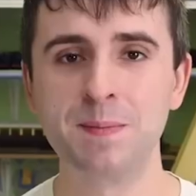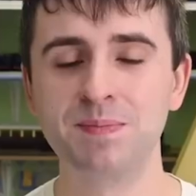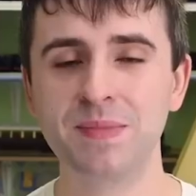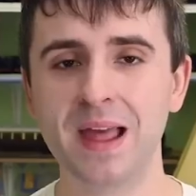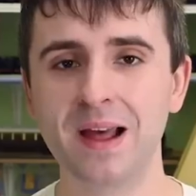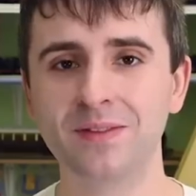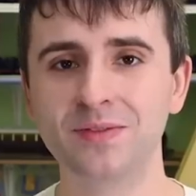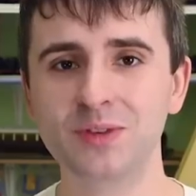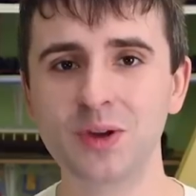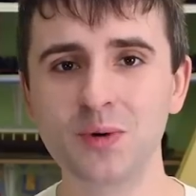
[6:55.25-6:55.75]

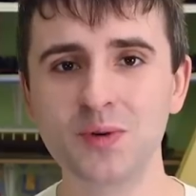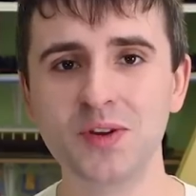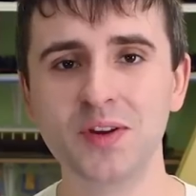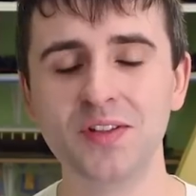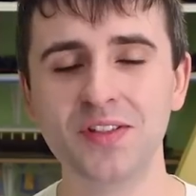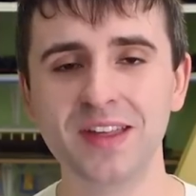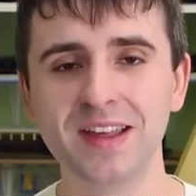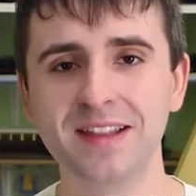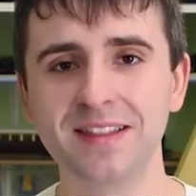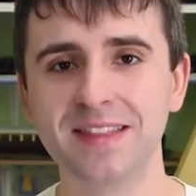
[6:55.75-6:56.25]
Now, don't you
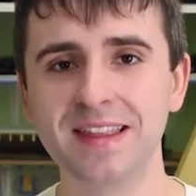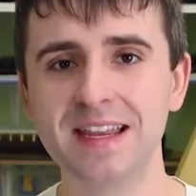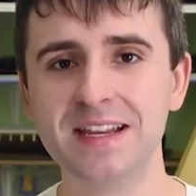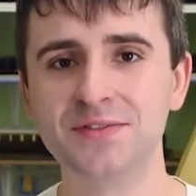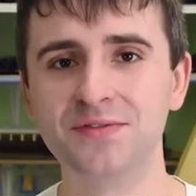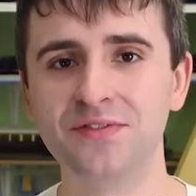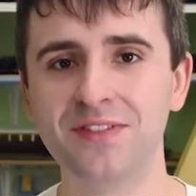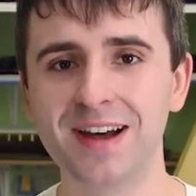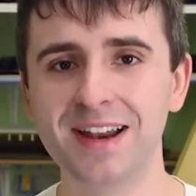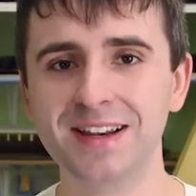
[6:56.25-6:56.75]
think
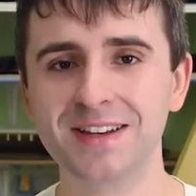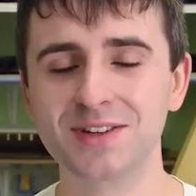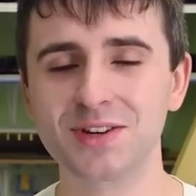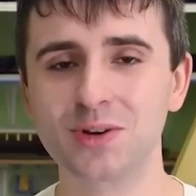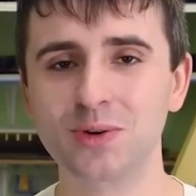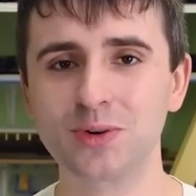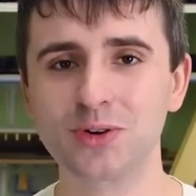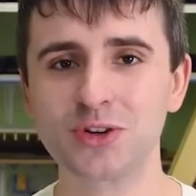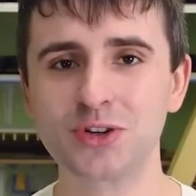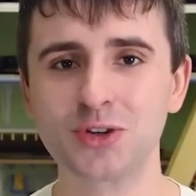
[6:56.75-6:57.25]
these vans
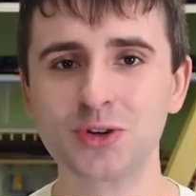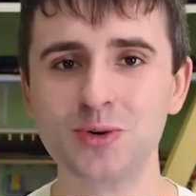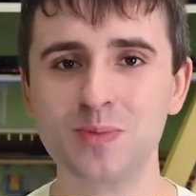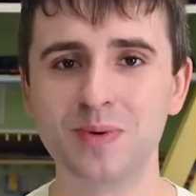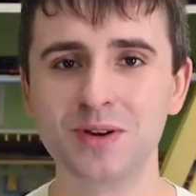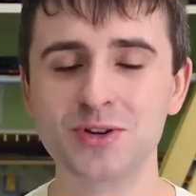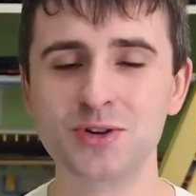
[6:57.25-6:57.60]
look super